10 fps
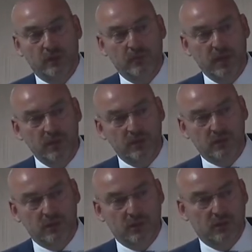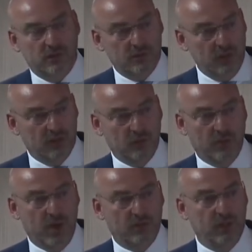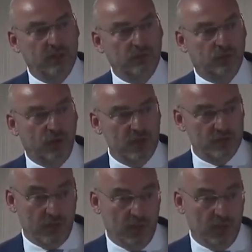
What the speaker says: many things about integration.